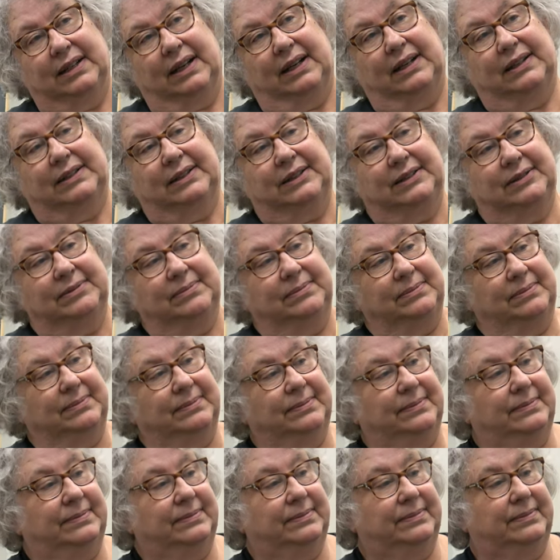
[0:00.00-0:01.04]
um,
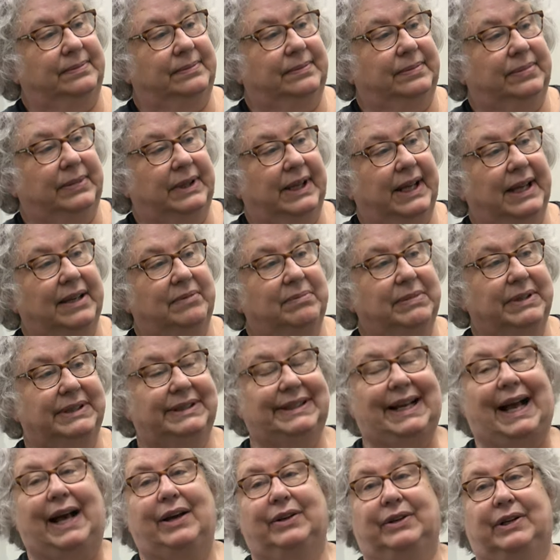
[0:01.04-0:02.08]
can miss
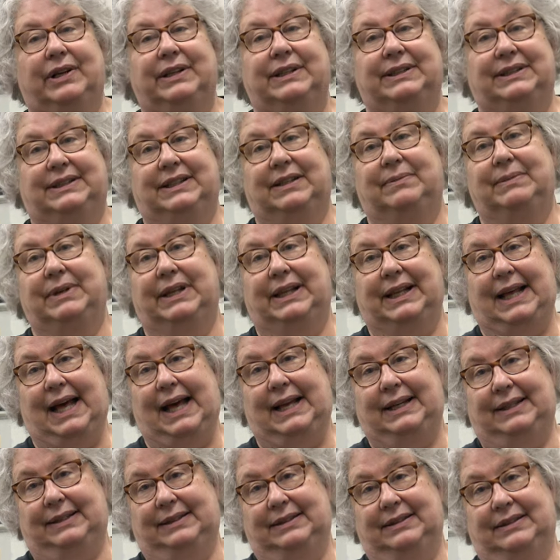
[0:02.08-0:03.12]
out on some of that.
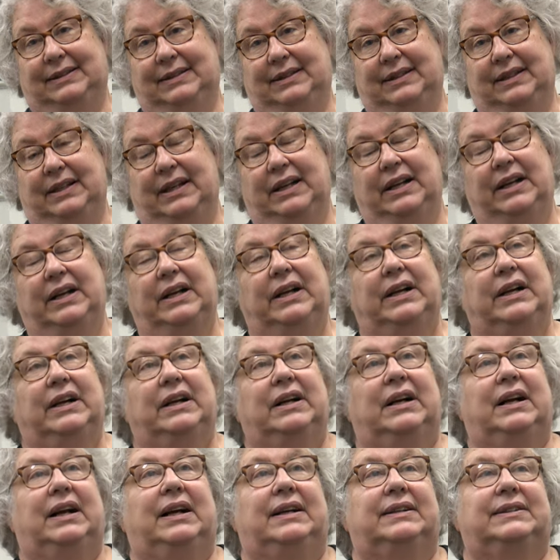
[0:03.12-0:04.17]

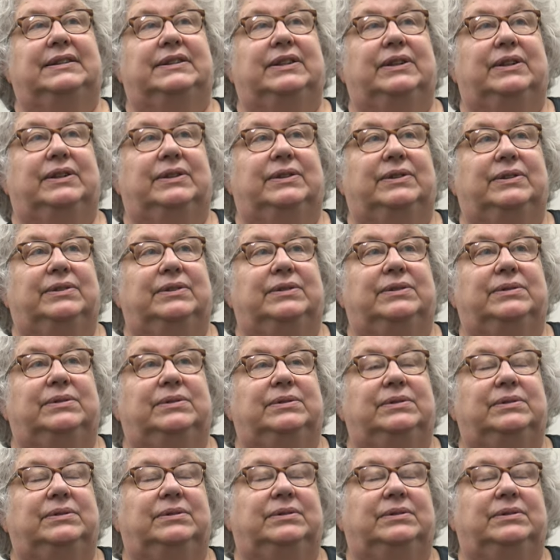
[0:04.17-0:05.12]
So